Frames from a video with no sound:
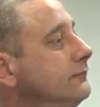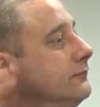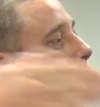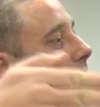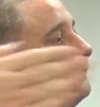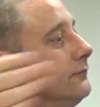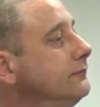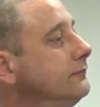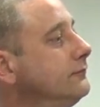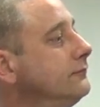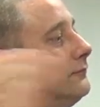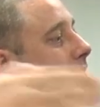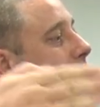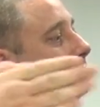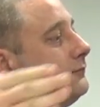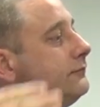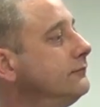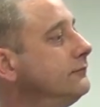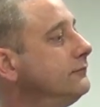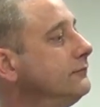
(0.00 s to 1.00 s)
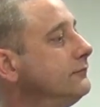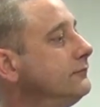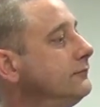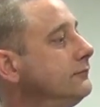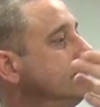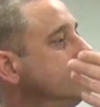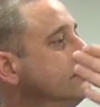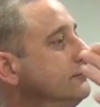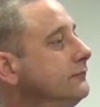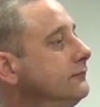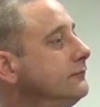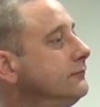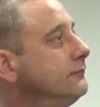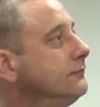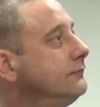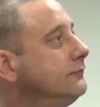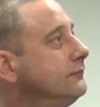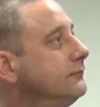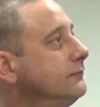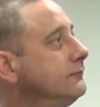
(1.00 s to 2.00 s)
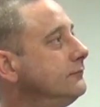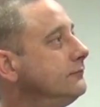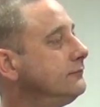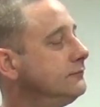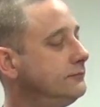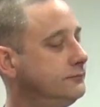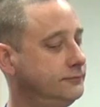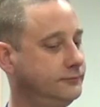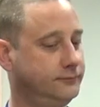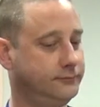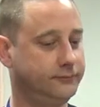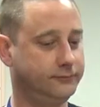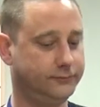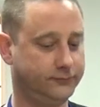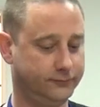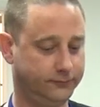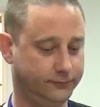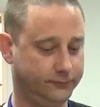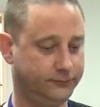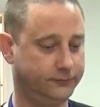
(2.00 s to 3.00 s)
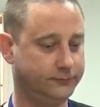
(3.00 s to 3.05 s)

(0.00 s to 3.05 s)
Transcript: This person isn't speaking.